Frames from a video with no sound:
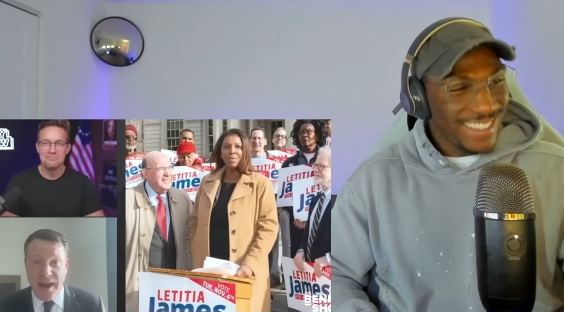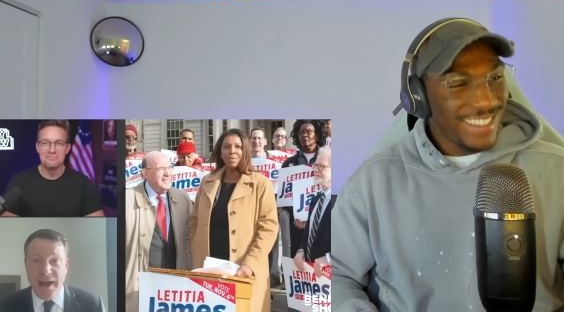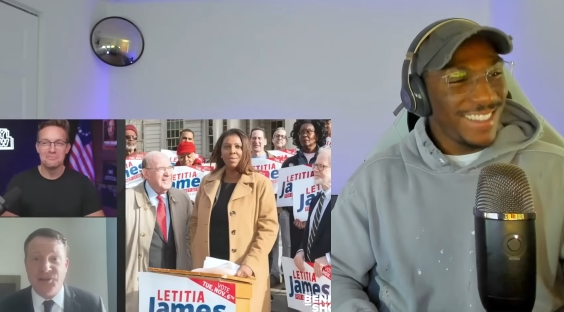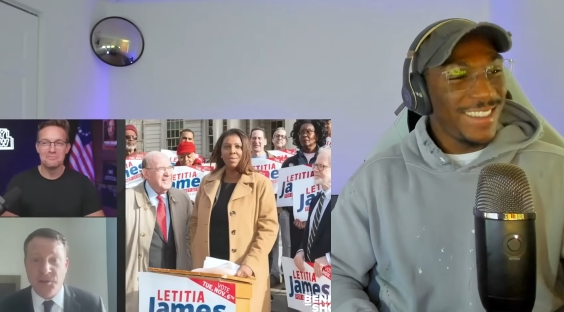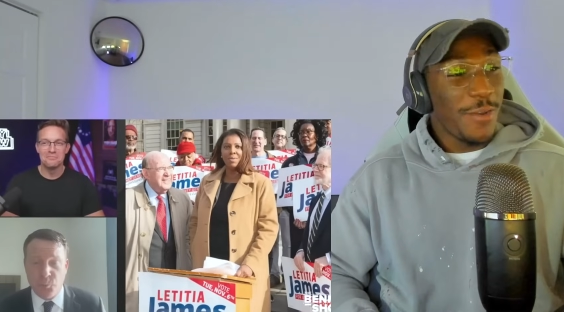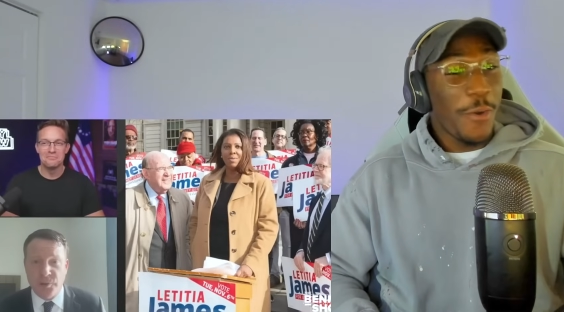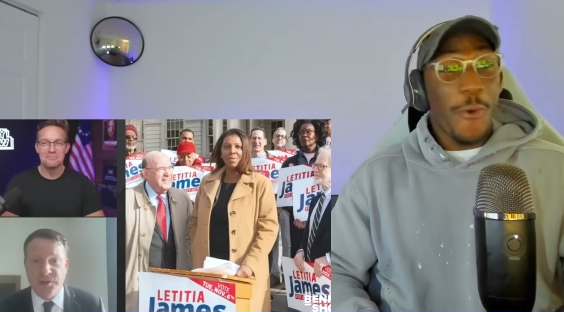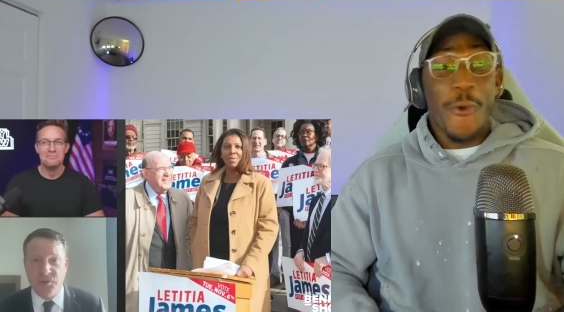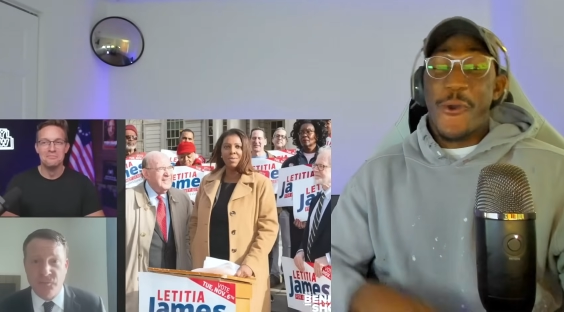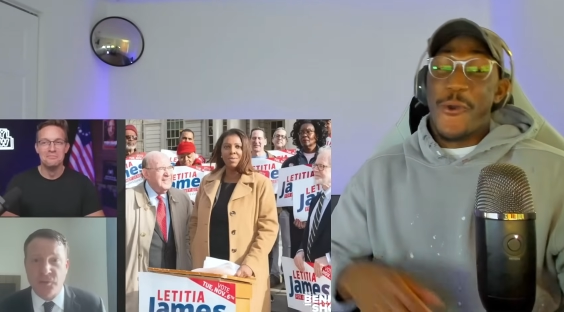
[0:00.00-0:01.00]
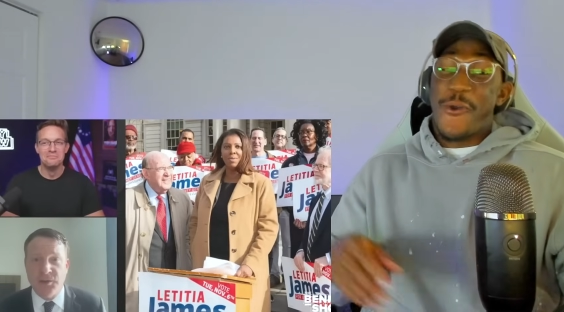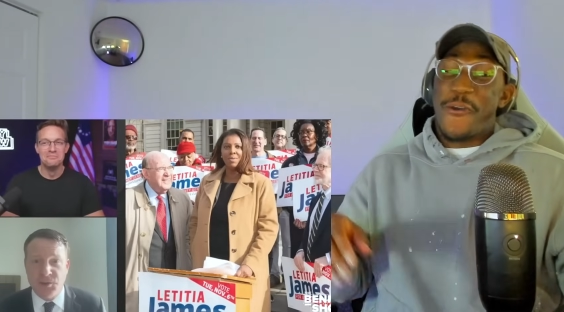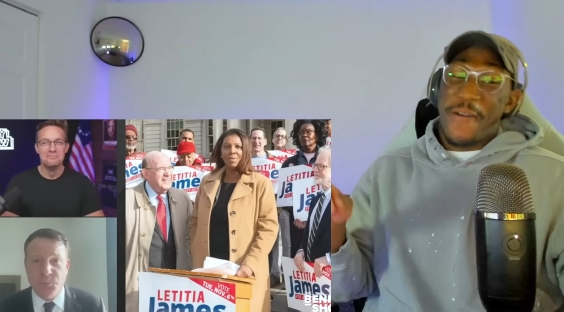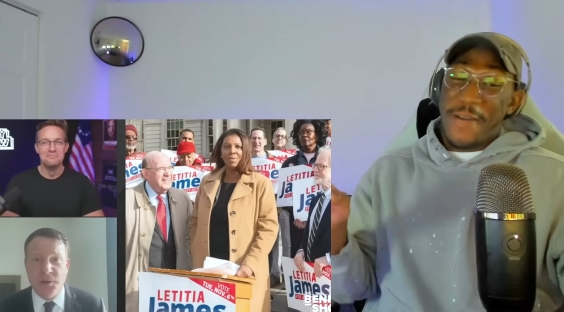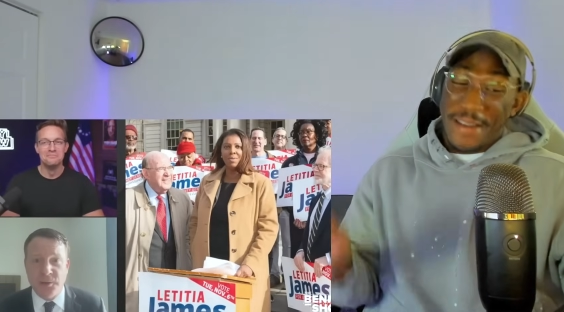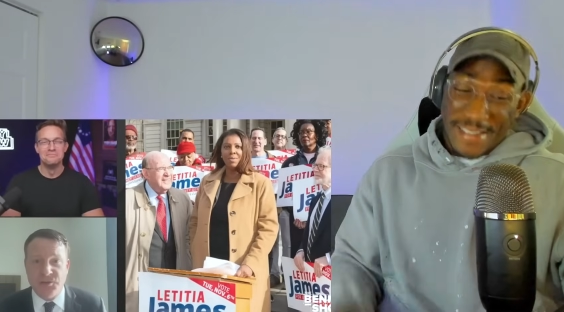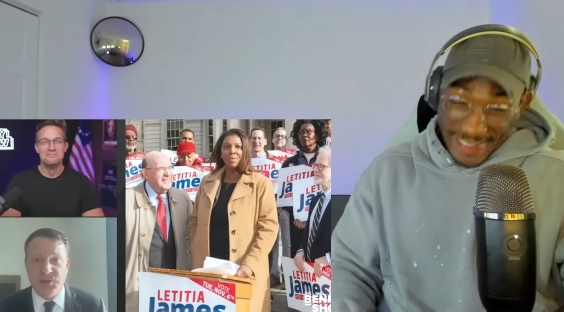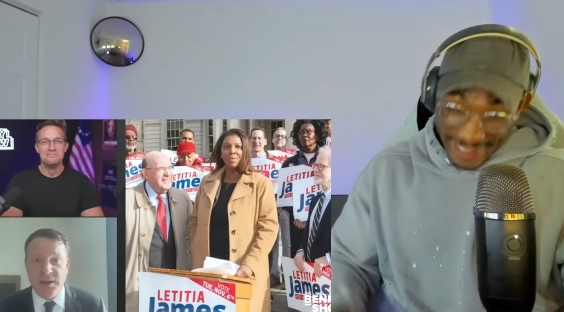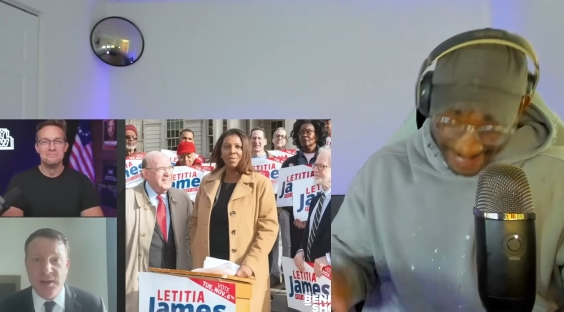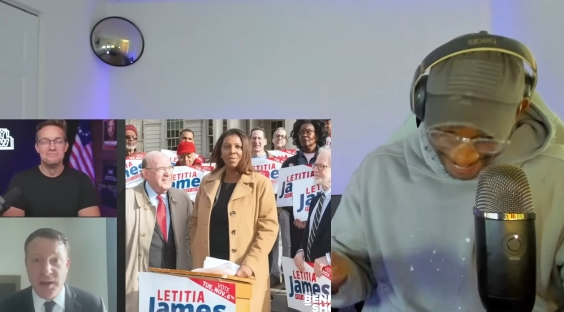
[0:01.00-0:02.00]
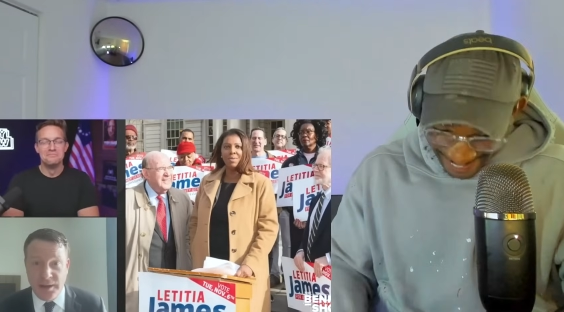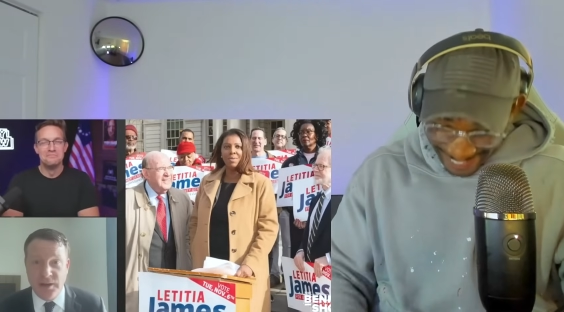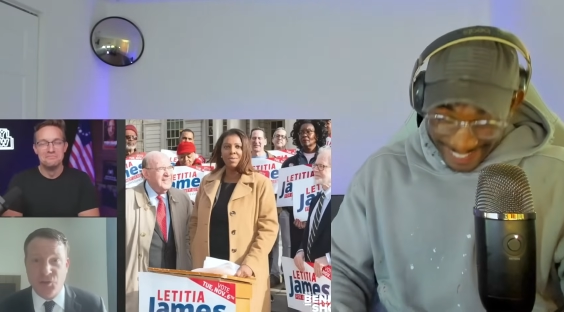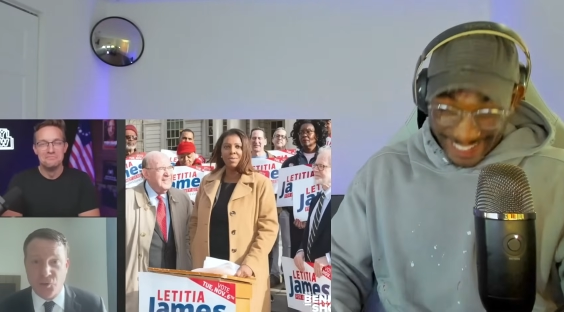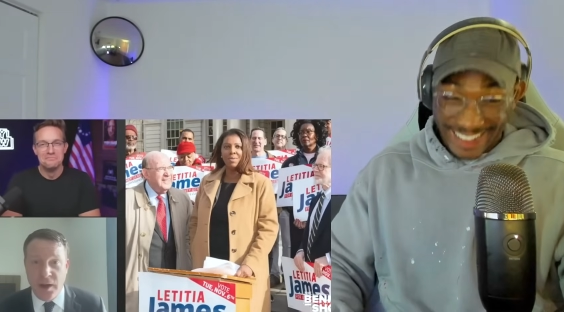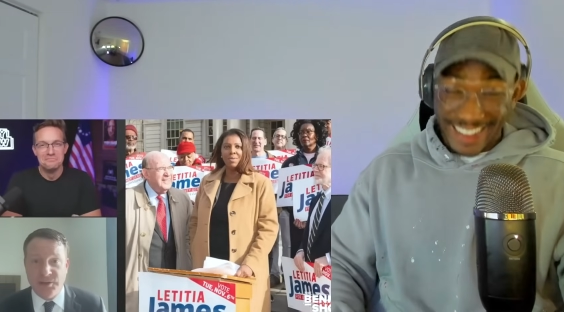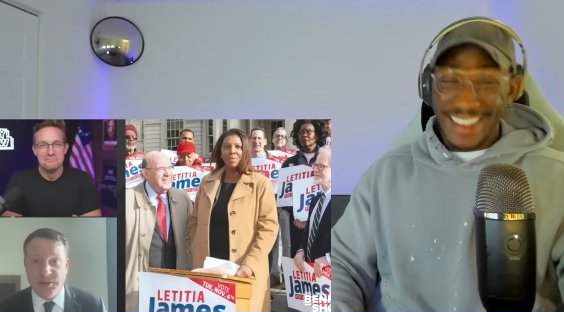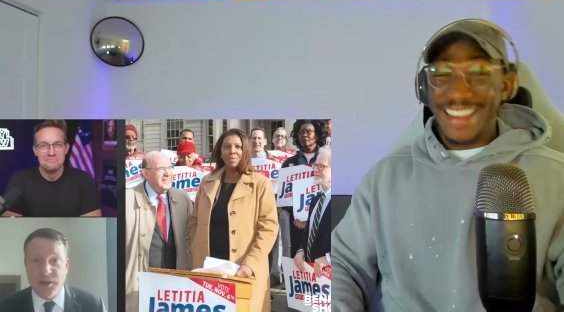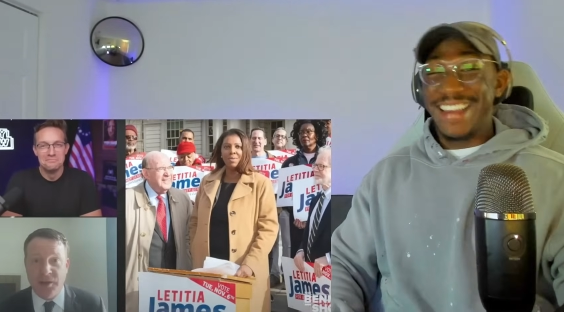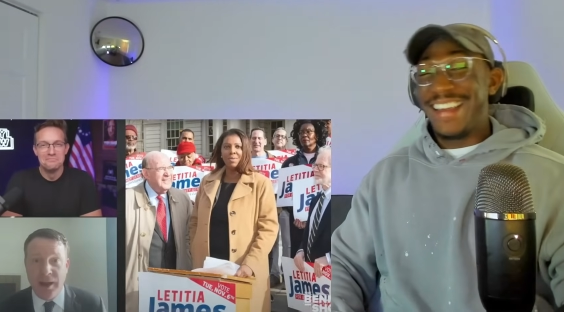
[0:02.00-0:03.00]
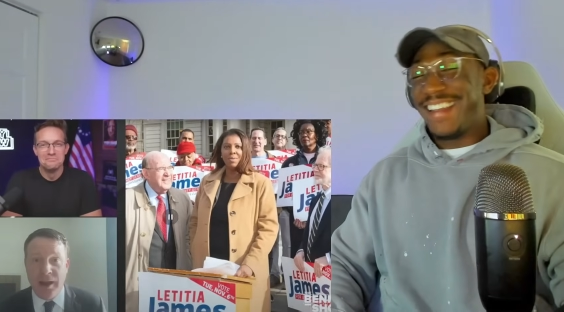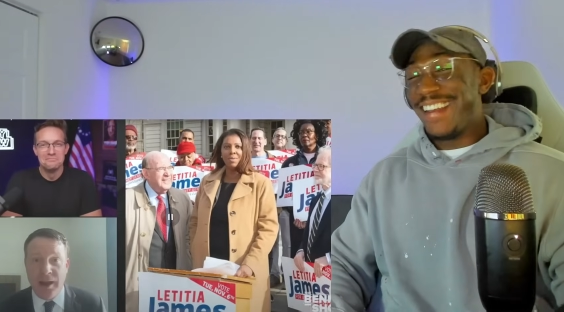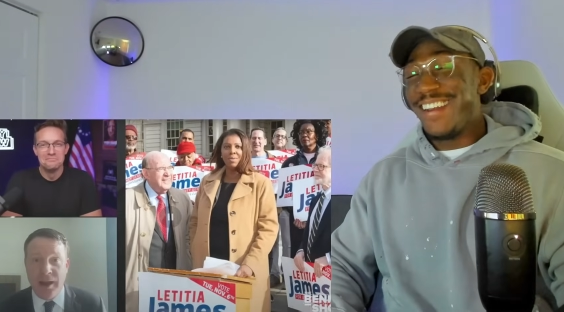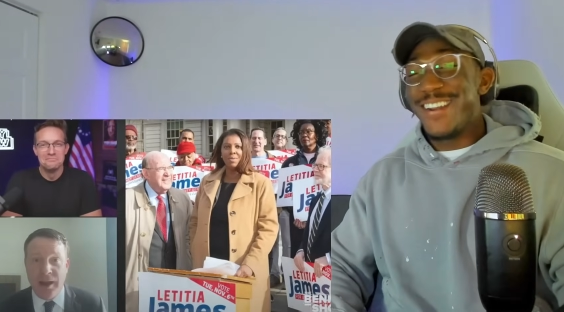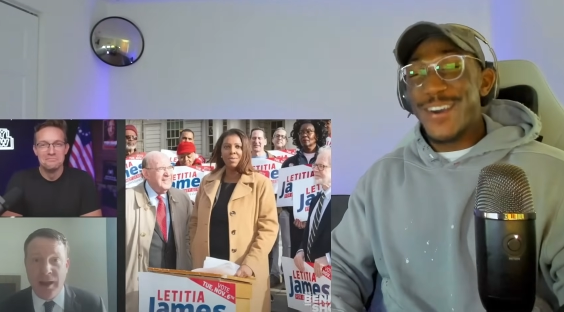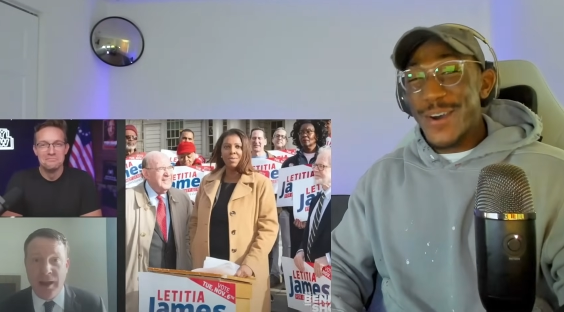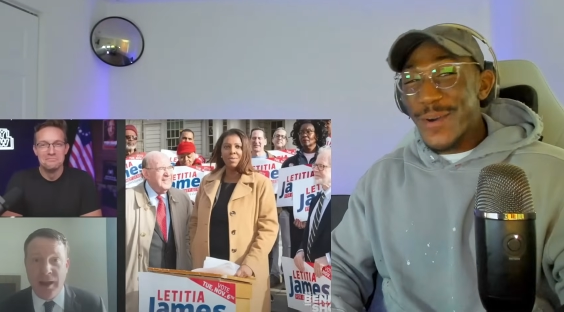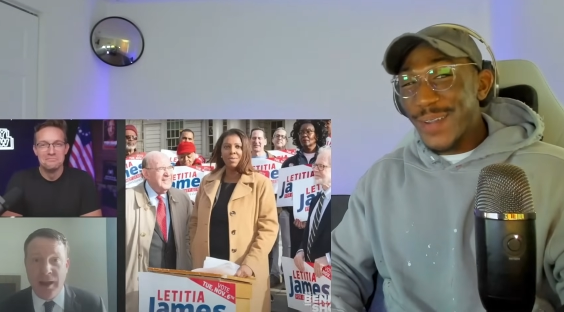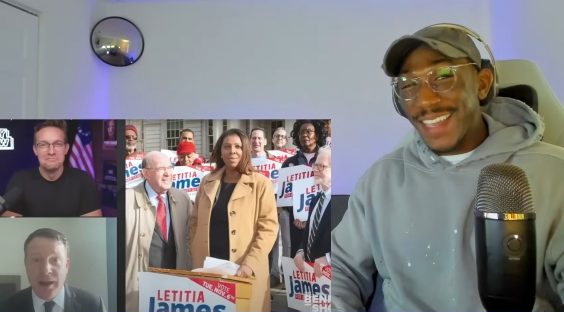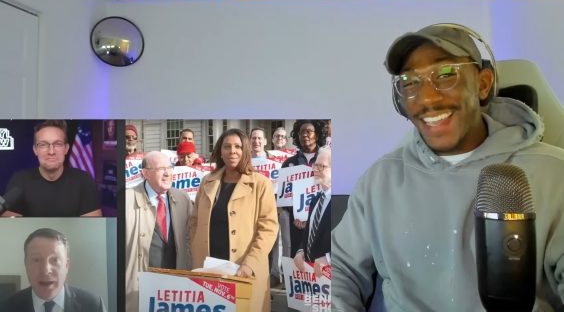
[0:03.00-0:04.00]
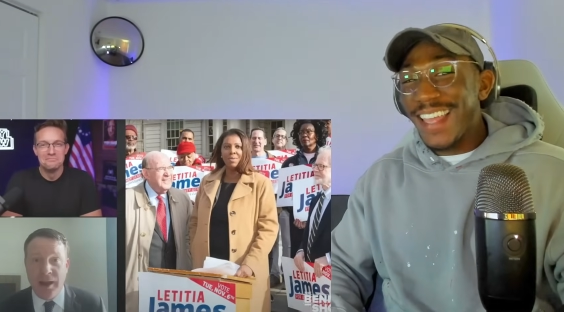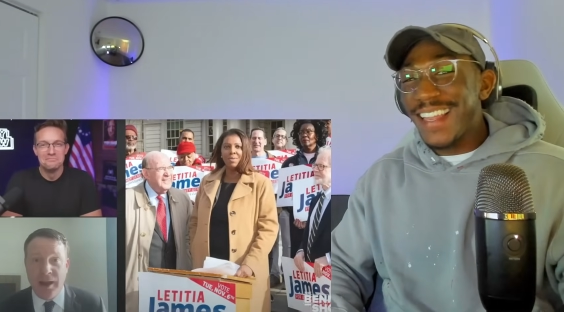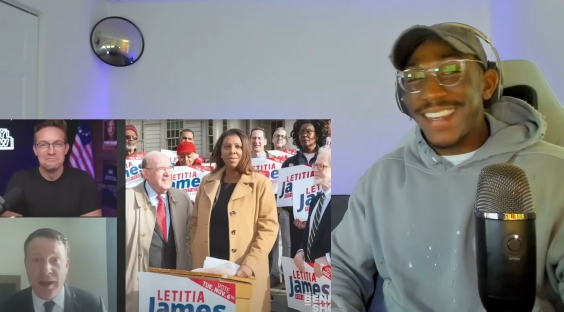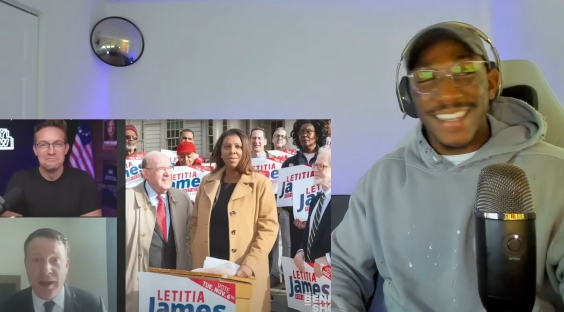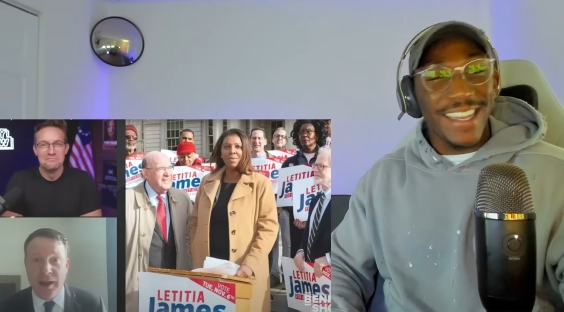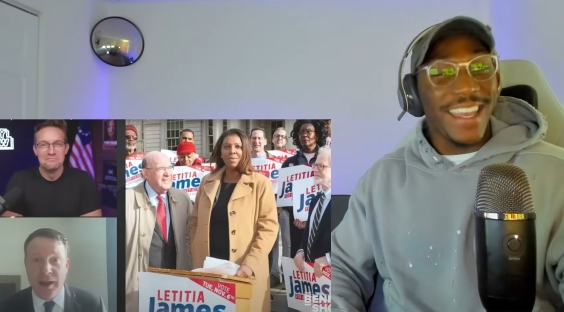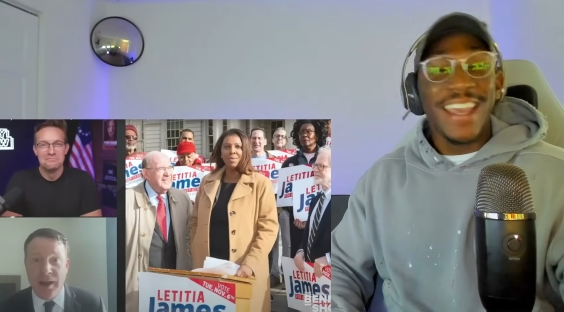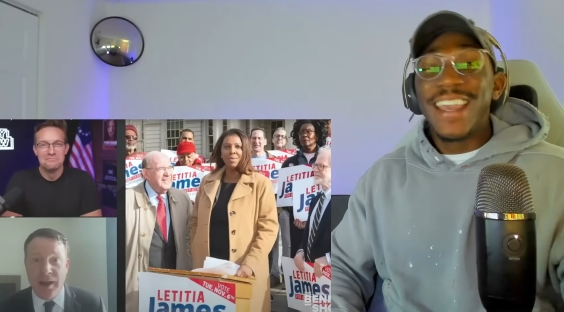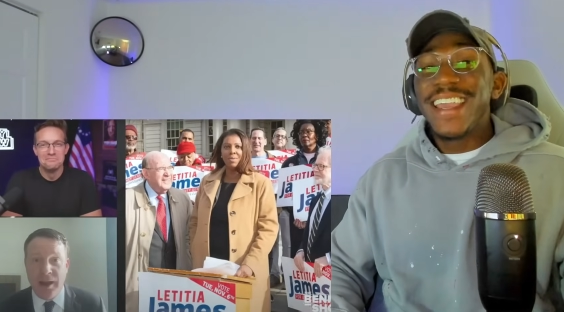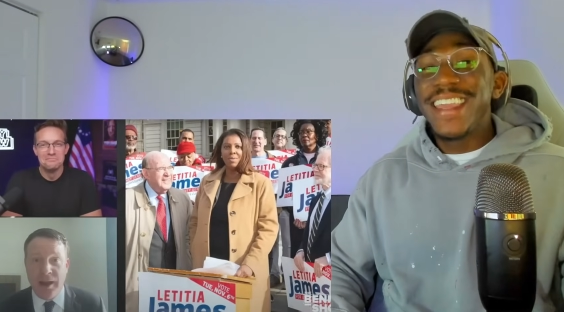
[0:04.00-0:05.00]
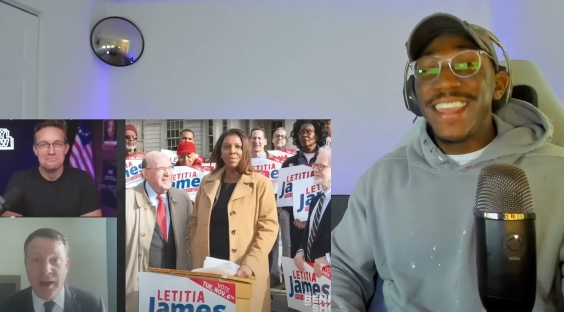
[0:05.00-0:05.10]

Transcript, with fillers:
Speaker 1: ass in prison for conspiracy against rights.
Speaker 2: And I no, he did